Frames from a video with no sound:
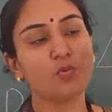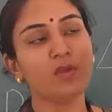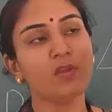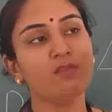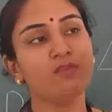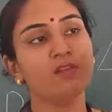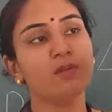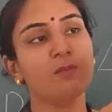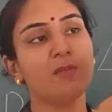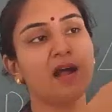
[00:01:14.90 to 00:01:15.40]
two
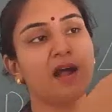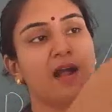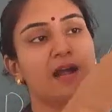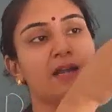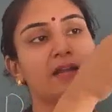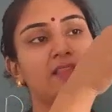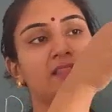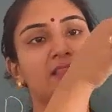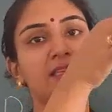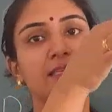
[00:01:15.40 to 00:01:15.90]
equal
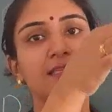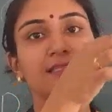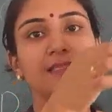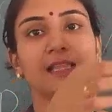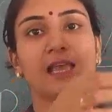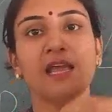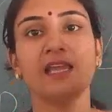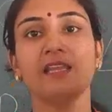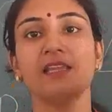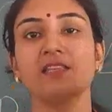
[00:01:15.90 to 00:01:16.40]
parts. This
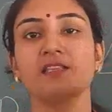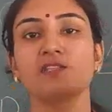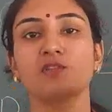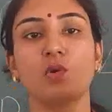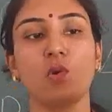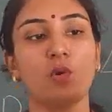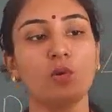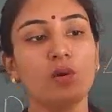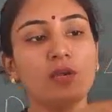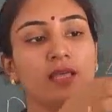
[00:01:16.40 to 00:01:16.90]
line is
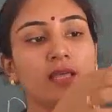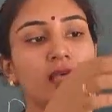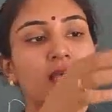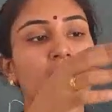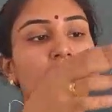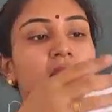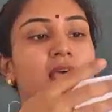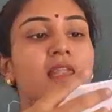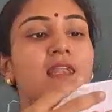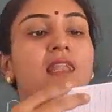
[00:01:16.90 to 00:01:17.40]

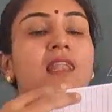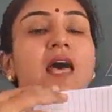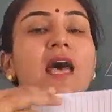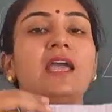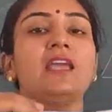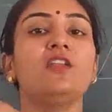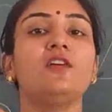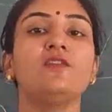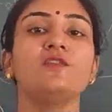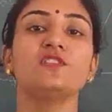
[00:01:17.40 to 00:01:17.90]
called
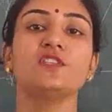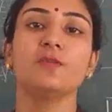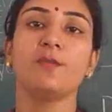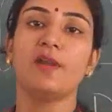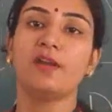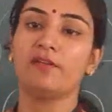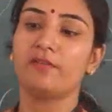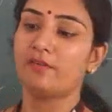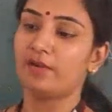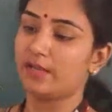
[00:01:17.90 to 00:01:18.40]
line of
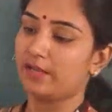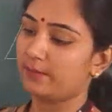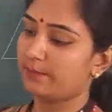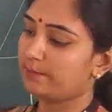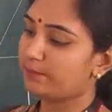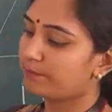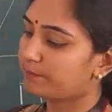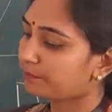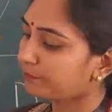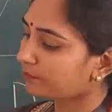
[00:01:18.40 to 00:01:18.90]
symmetry.
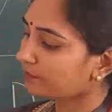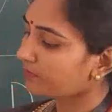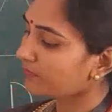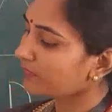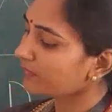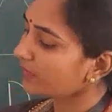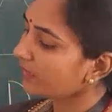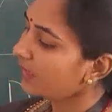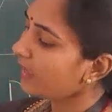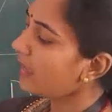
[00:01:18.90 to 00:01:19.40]

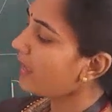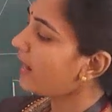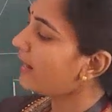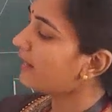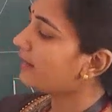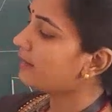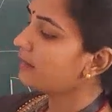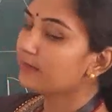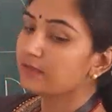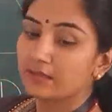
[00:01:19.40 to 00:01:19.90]

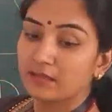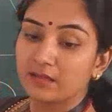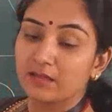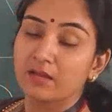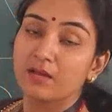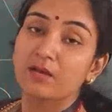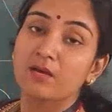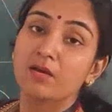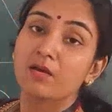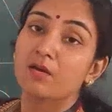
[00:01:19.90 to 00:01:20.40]
And
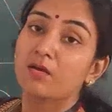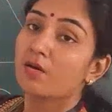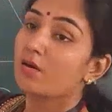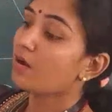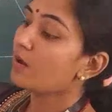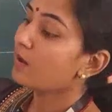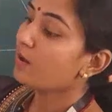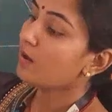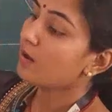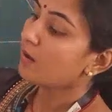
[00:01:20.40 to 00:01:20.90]

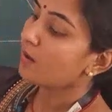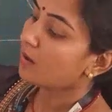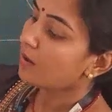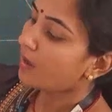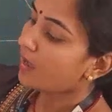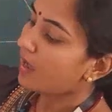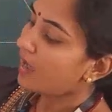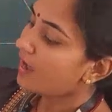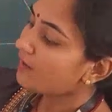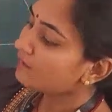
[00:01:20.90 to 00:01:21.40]

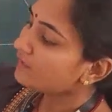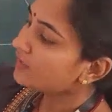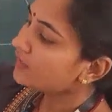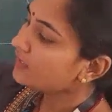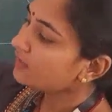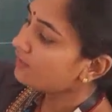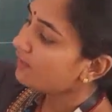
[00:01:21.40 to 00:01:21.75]
after